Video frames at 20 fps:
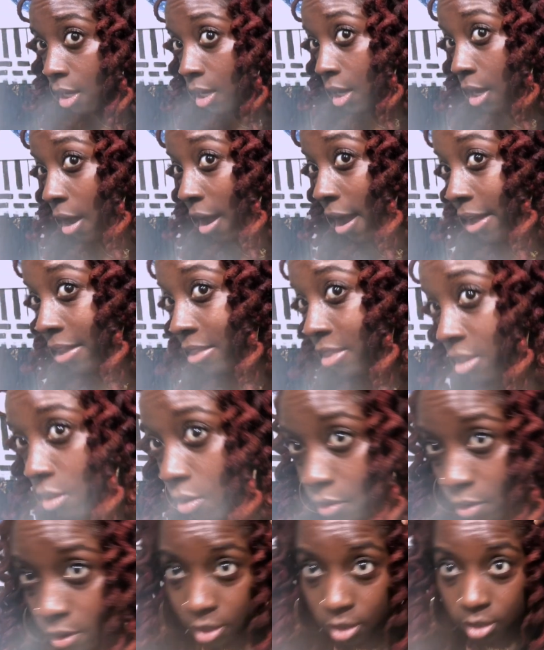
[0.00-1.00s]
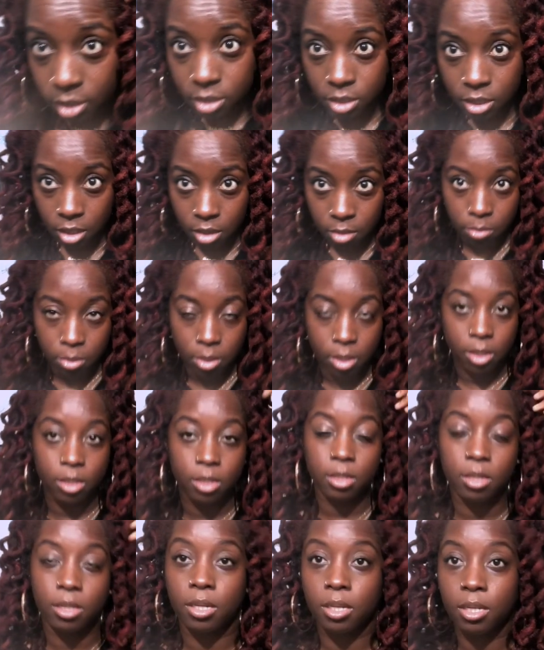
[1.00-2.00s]
I have to go in the sun, but
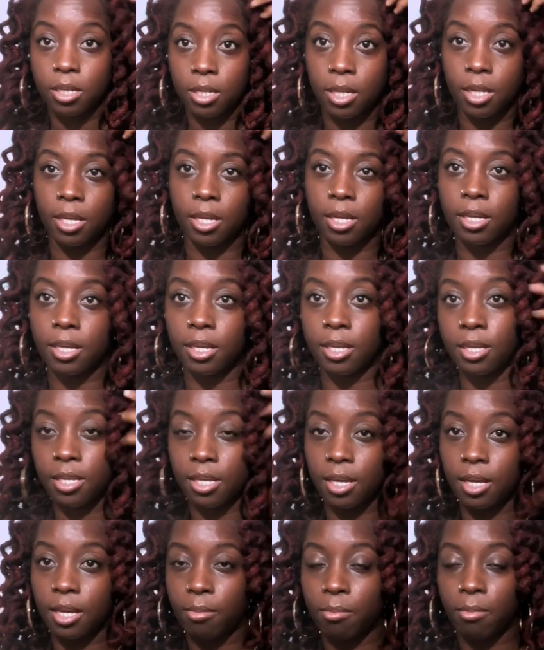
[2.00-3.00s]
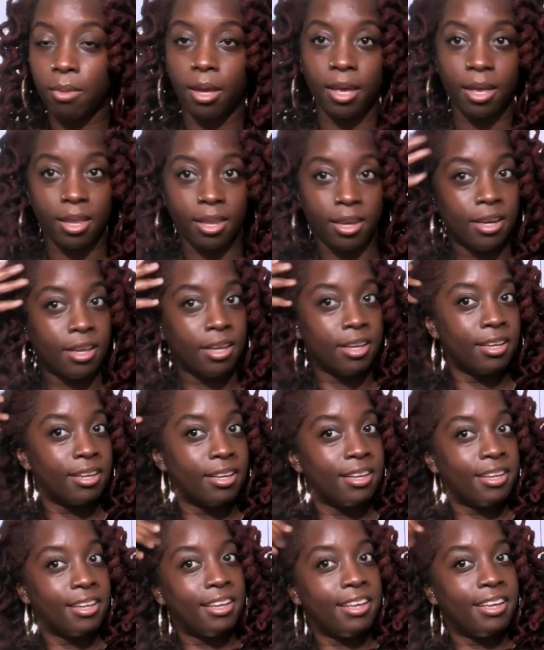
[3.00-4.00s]
like, yeah, man.
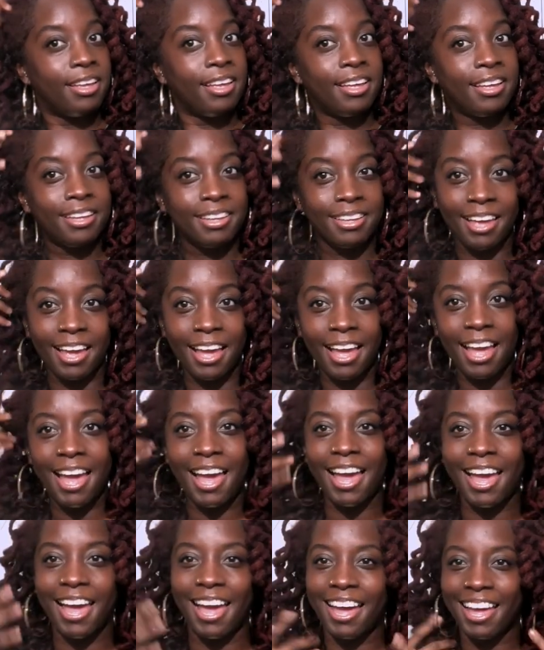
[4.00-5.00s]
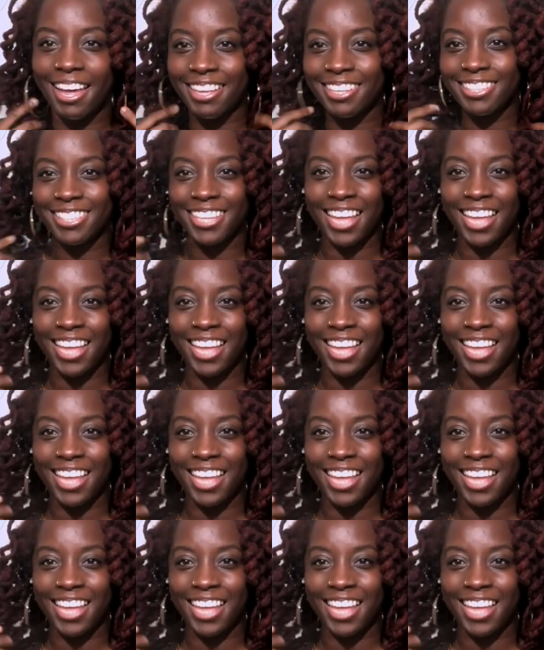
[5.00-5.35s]
Yes.